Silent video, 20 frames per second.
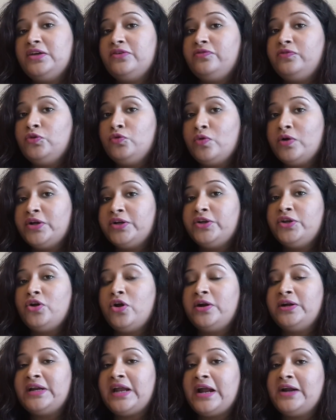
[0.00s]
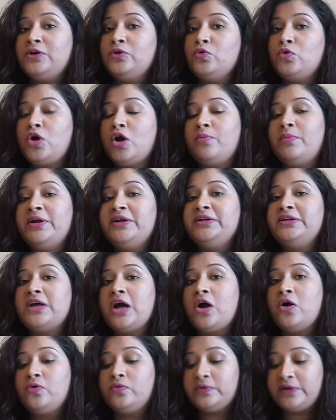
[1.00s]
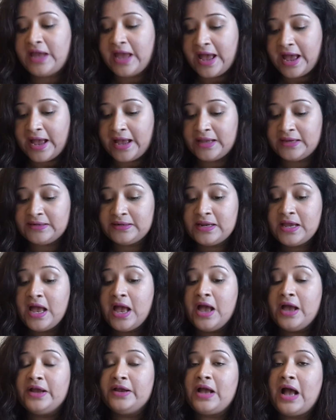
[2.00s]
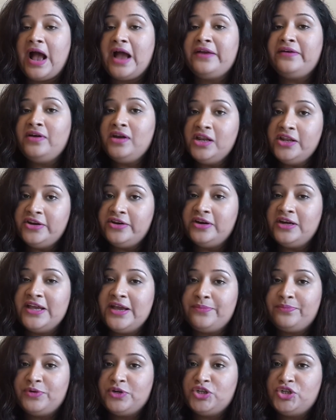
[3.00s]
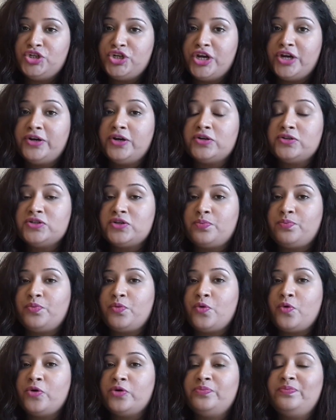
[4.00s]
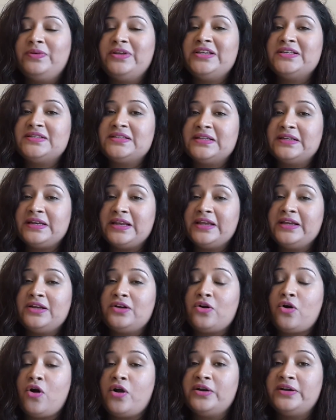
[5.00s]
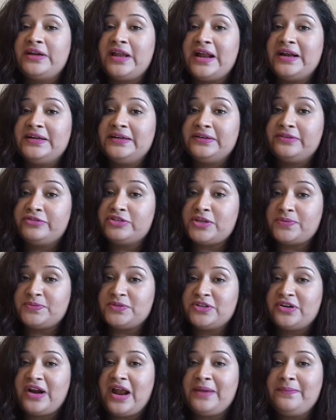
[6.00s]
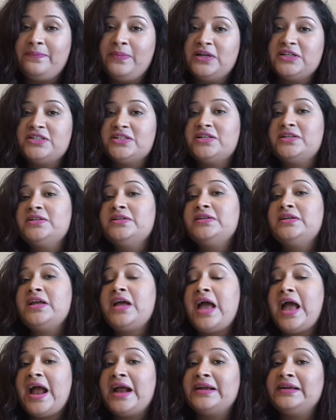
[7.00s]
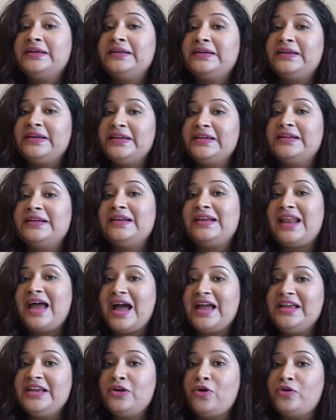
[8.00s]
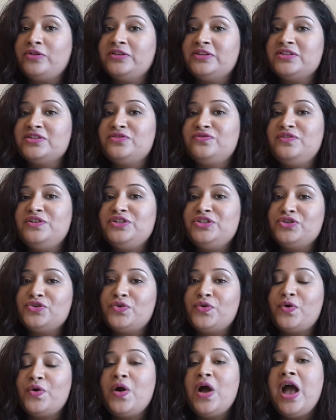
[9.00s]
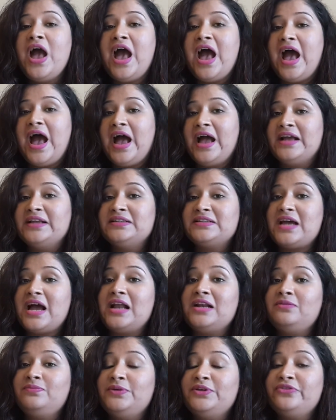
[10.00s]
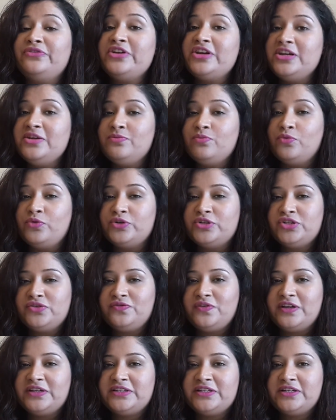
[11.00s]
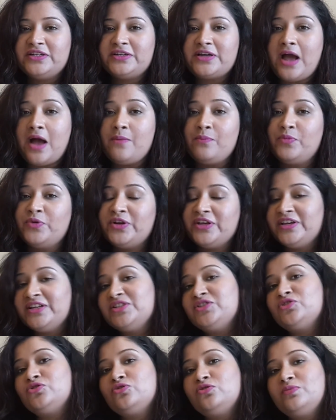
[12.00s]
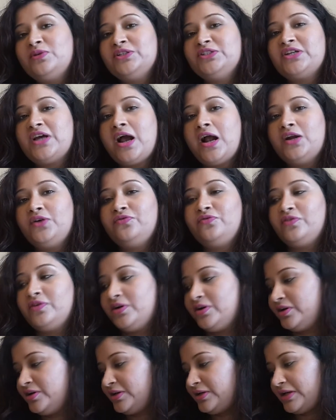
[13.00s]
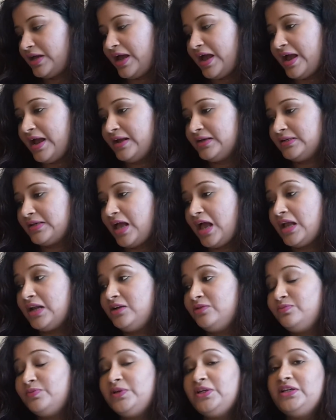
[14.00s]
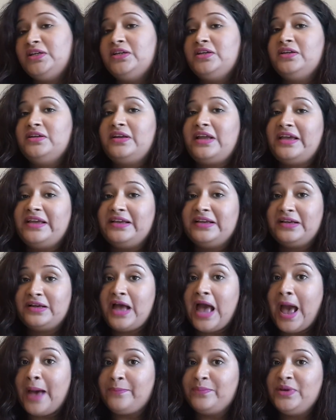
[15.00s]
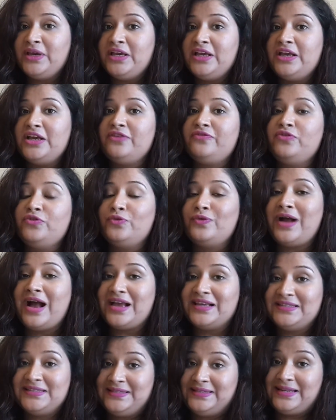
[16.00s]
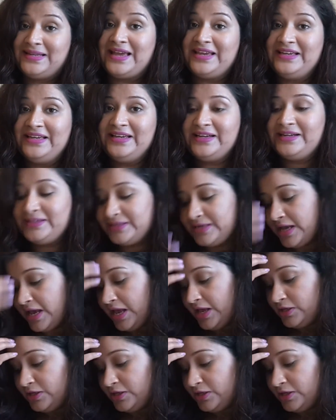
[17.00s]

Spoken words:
If you agree on that, do comment down, and I really appreciate your support. Please click on that subscribe button and click like on this video, and I'll be really motivated. I'm putting in so much hard work, and I'll be like happy if you guys like it.